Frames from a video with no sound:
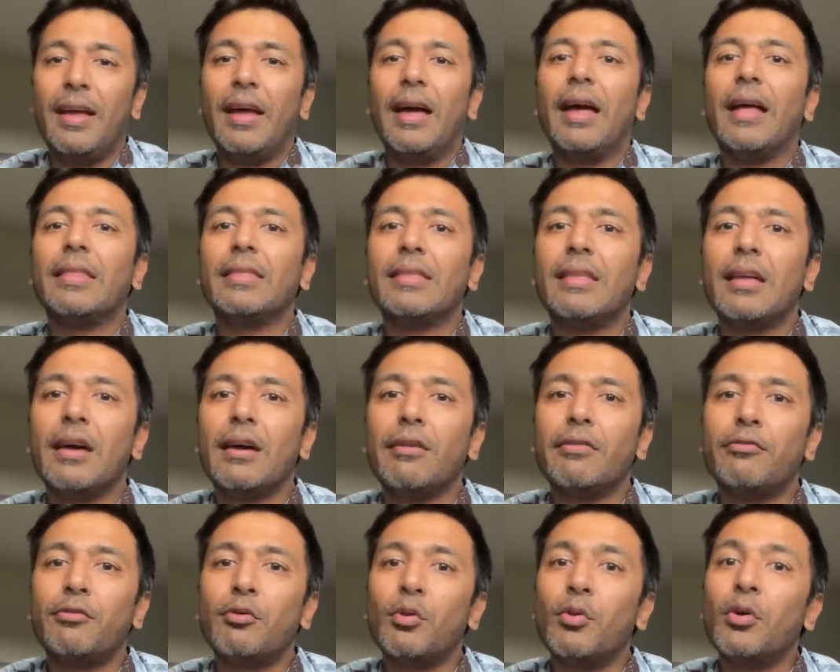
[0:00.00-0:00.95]
And
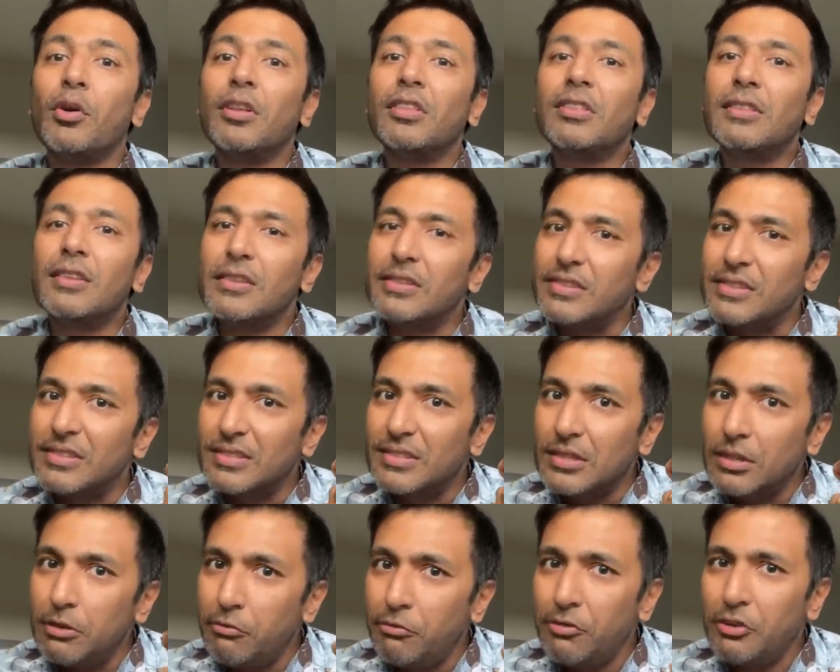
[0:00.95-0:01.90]
therefore, the
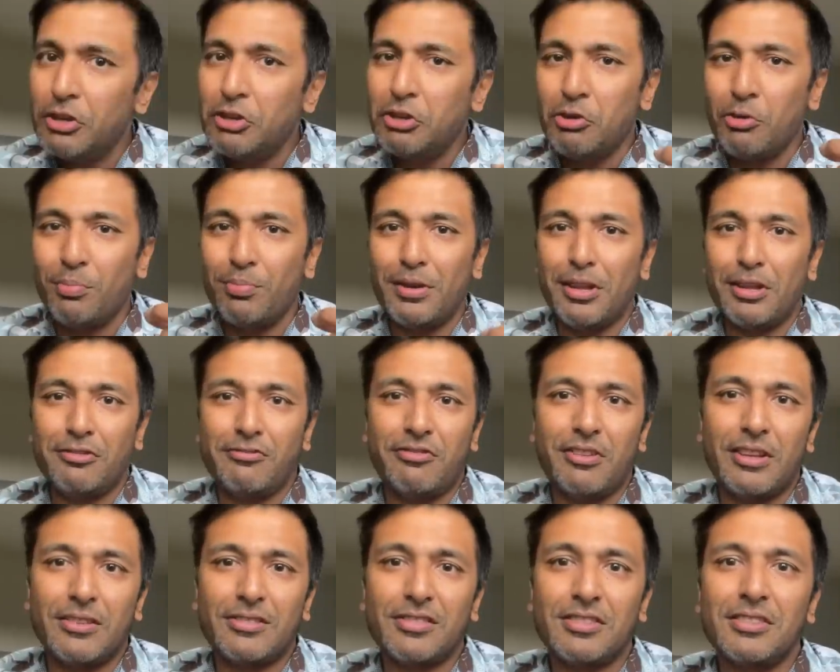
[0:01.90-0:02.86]
stiffer your blood
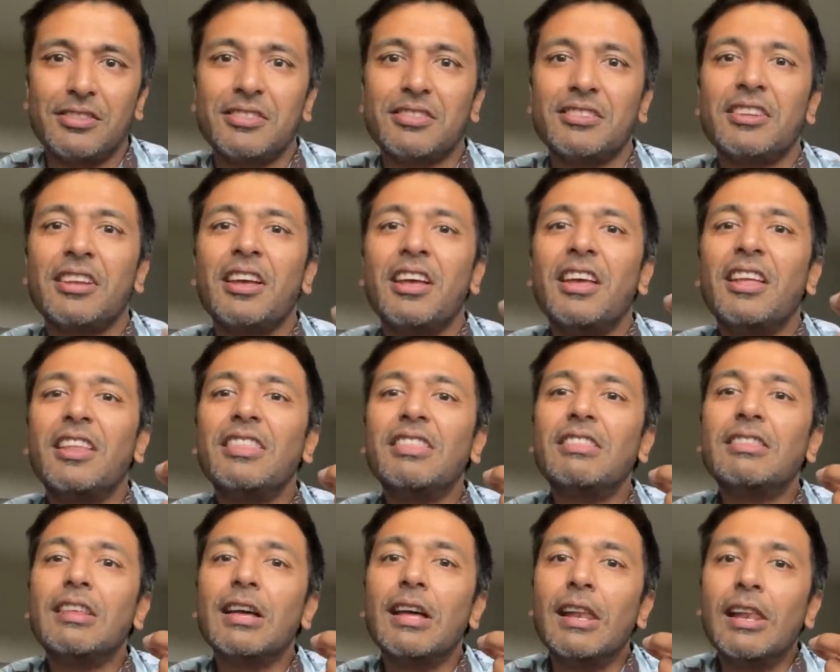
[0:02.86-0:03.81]
vessels,
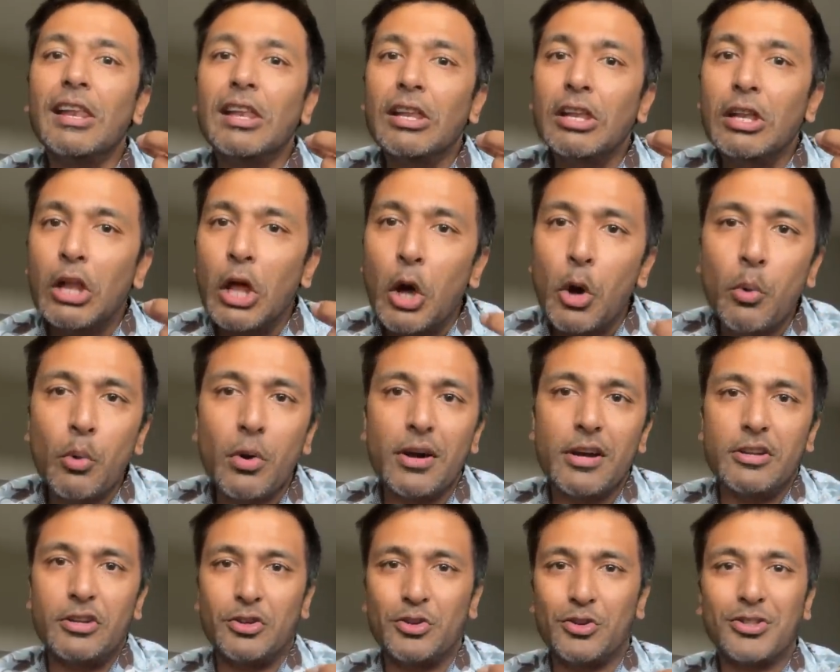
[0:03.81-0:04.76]
the
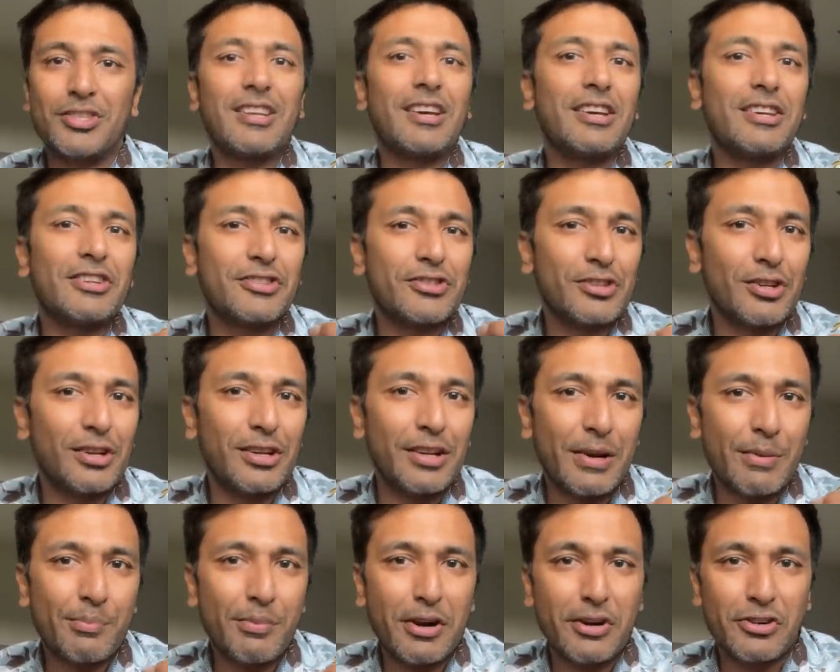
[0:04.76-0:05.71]
lower your
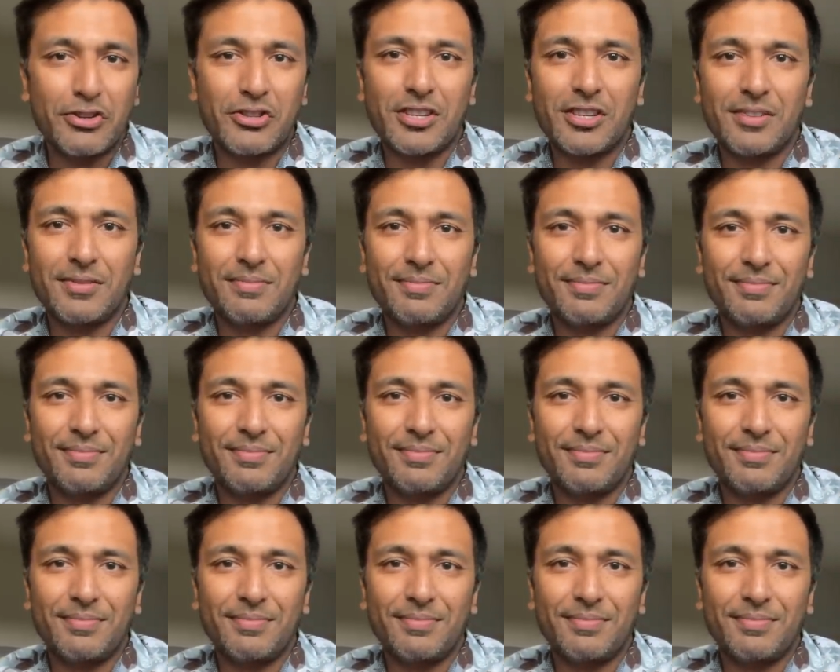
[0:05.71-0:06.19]
diastolic pressure.